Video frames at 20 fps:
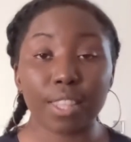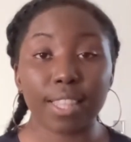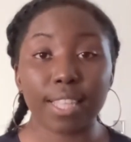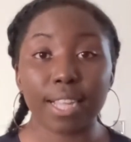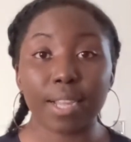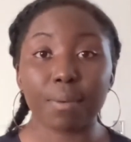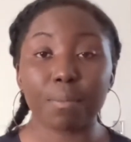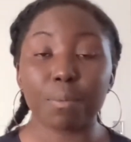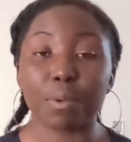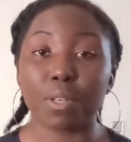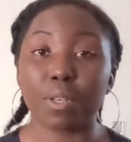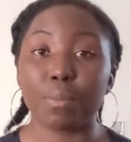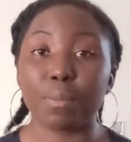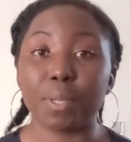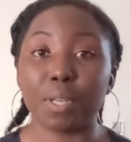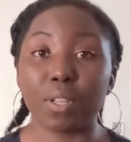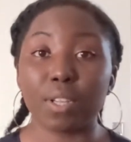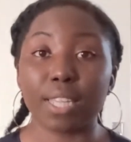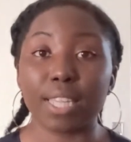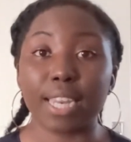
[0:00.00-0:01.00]
thing I'm going to
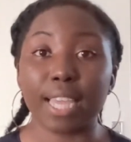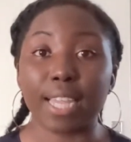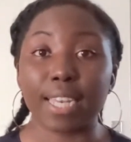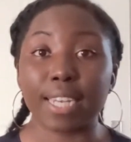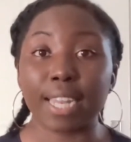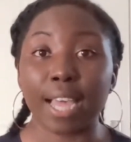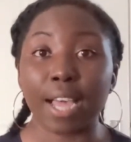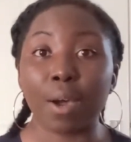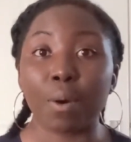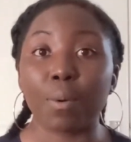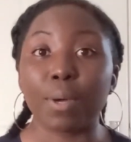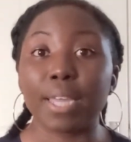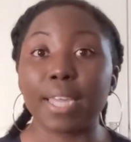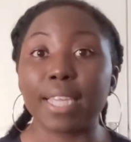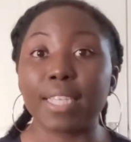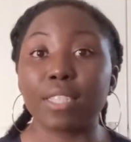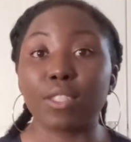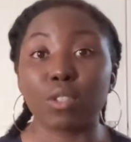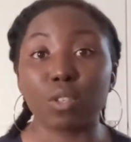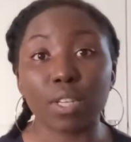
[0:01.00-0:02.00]
be looking at now
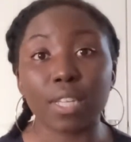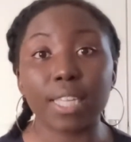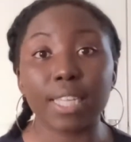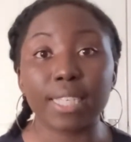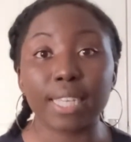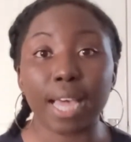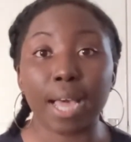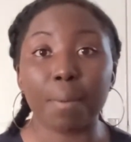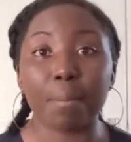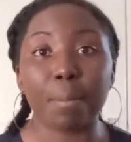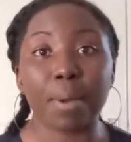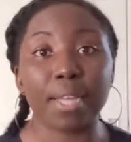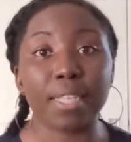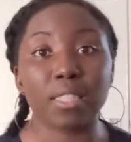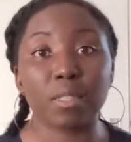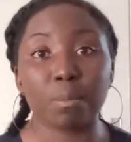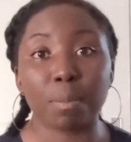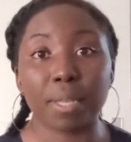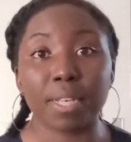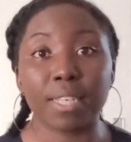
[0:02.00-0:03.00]
is looking at my
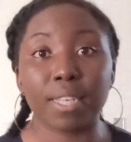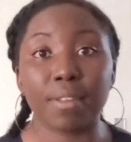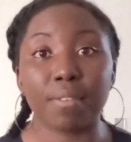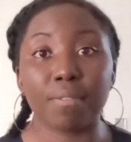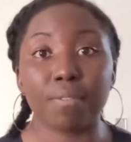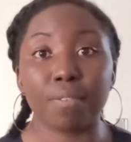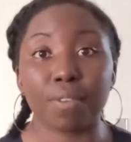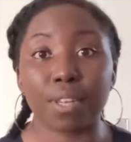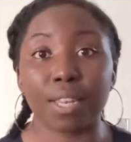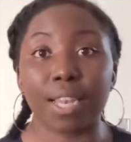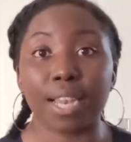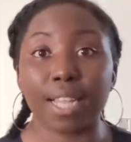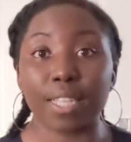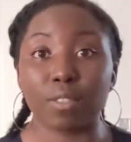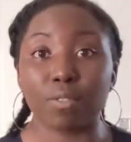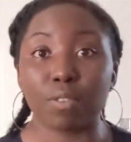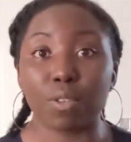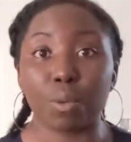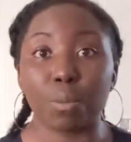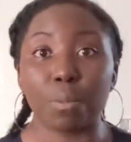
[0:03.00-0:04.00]
spending for the
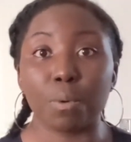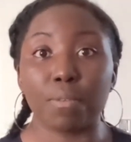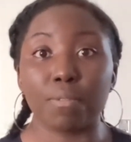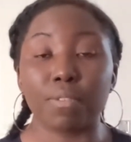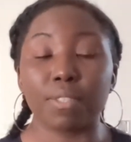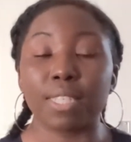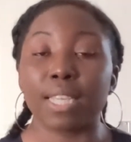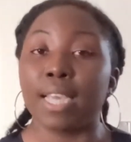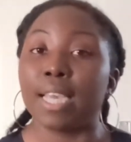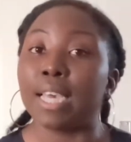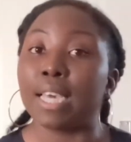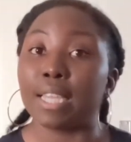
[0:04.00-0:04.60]
last few months.